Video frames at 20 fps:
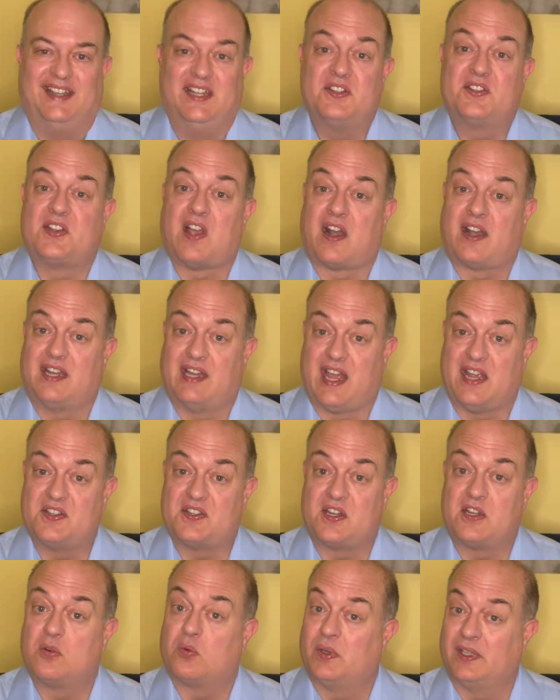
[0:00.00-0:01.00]
In Soddy
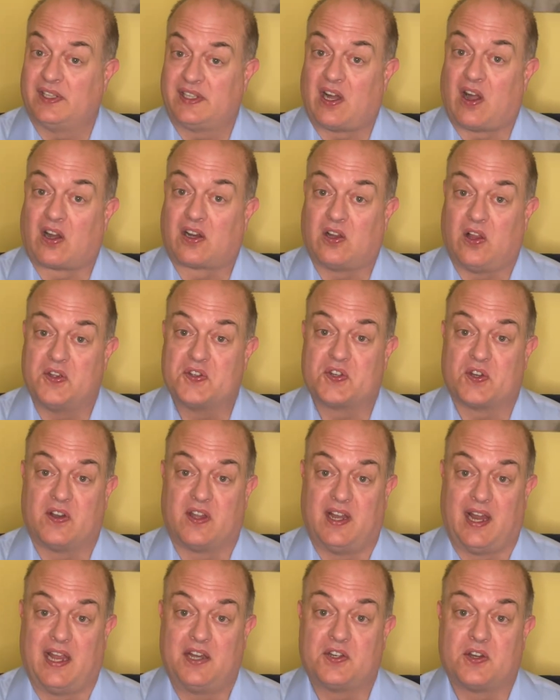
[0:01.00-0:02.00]
Daisy, you really are closer to
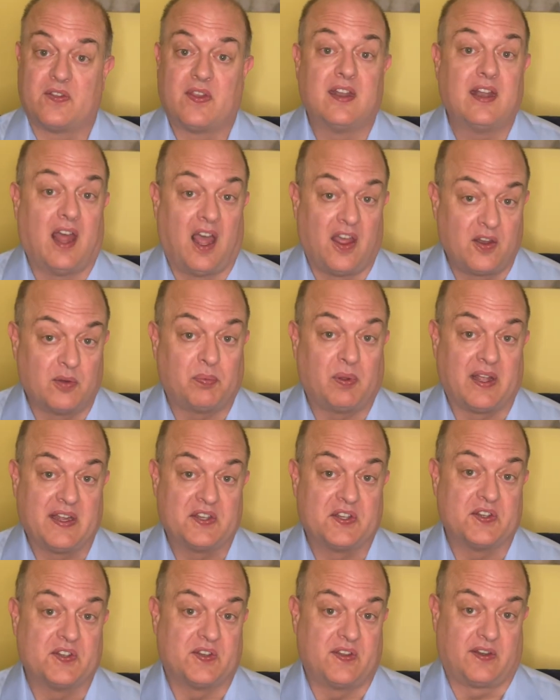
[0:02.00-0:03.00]
nature than other
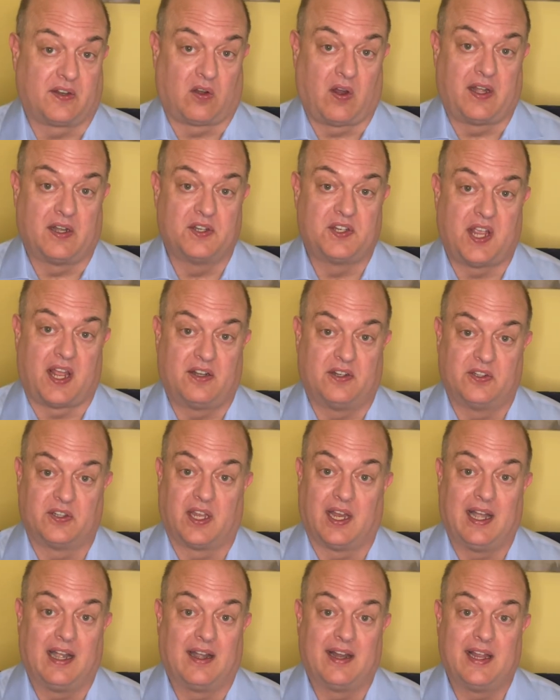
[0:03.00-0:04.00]
places in the greater
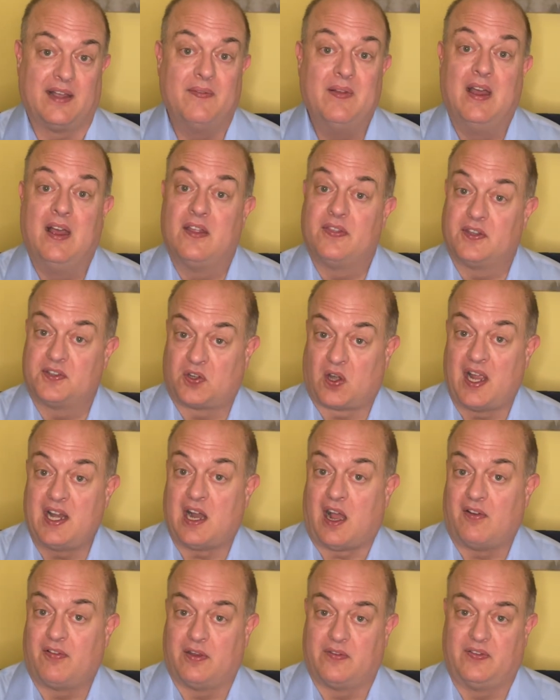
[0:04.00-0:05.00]
Chattanooga area. The
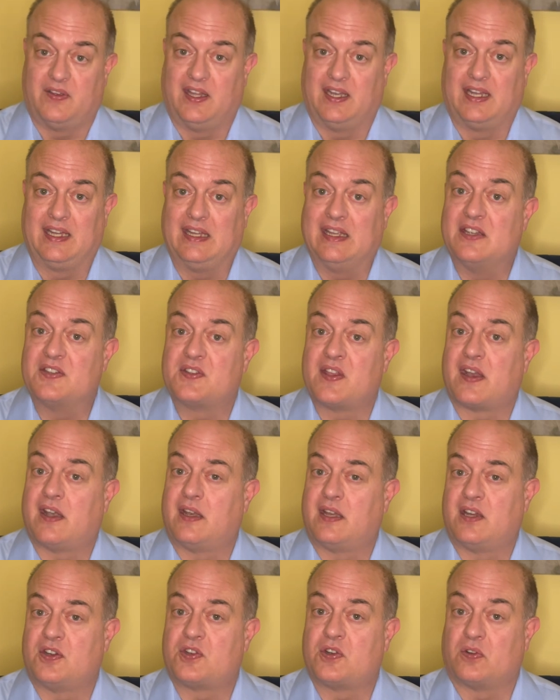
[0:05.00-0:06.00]
trade-off, if any, is that
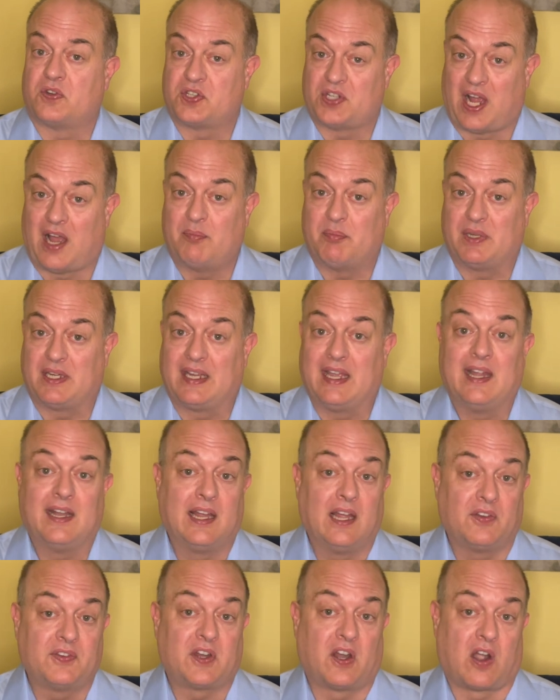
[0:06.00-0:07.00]
additional shopping and
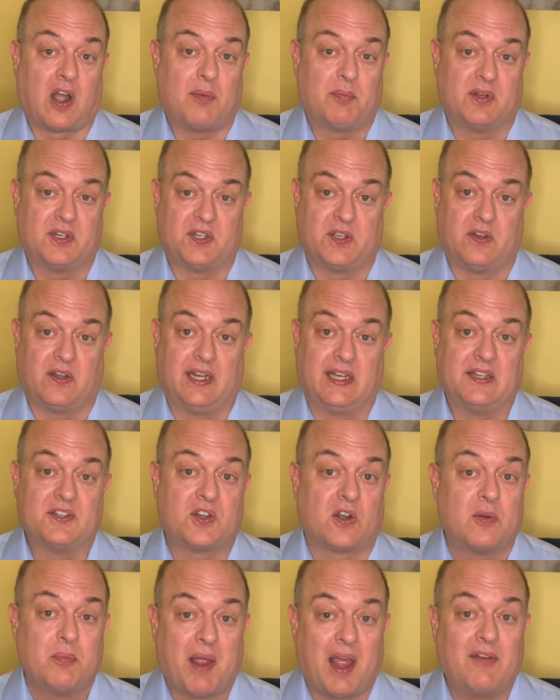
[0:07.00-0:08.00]
healthcare opportunities
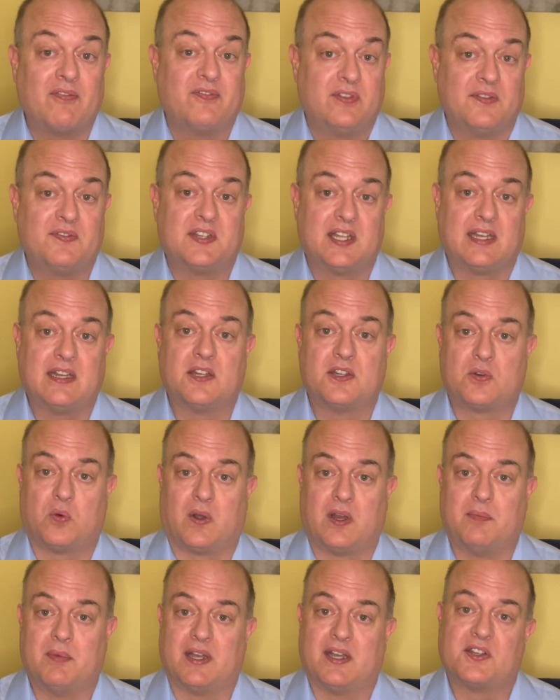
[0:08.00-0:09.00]
are about fifteen to
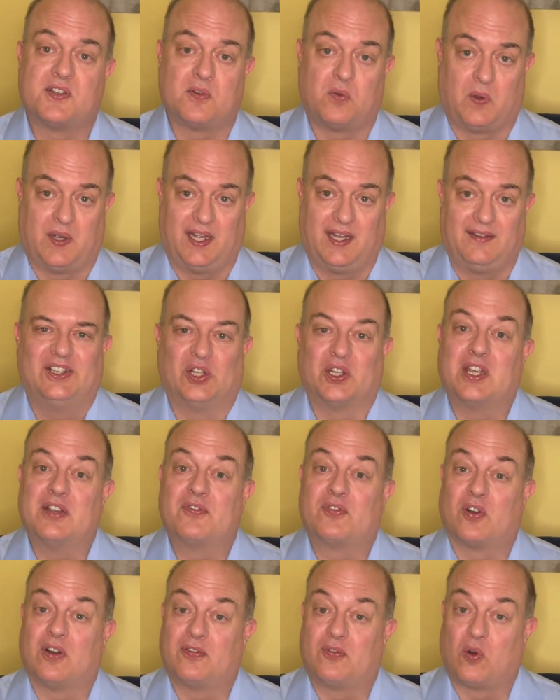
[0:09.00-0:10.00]
twenty minutes away. Looking
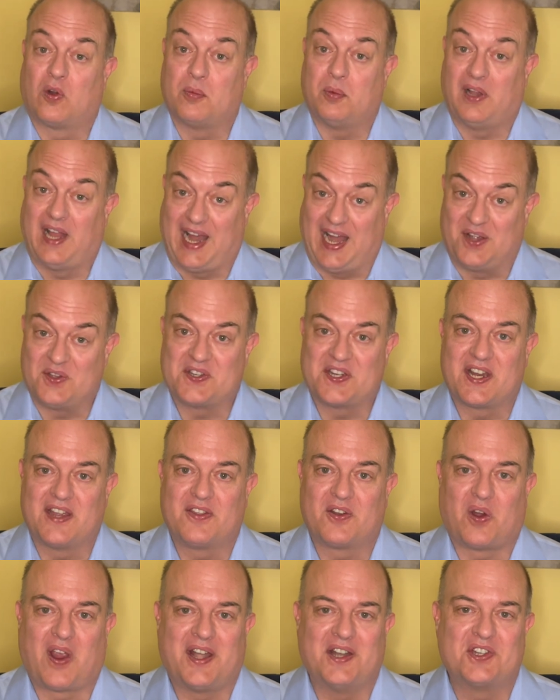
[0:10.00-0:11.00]
for affordable housing in the
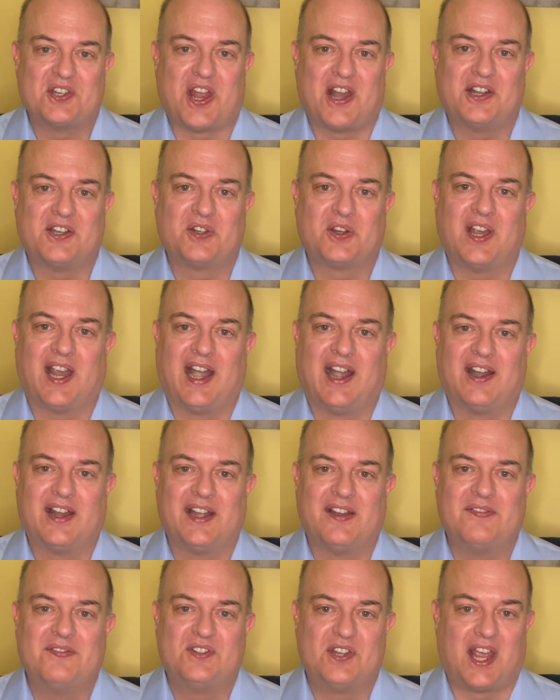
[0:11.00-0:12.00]
greater Chattanooga
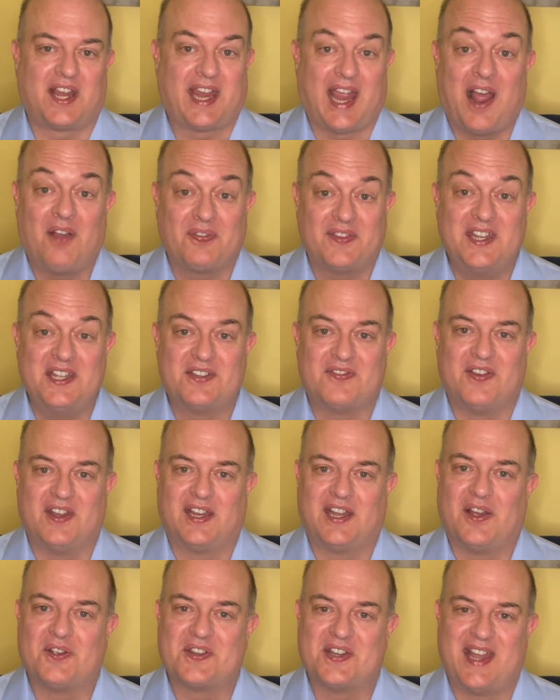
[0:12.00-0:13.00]
area? Check out these videos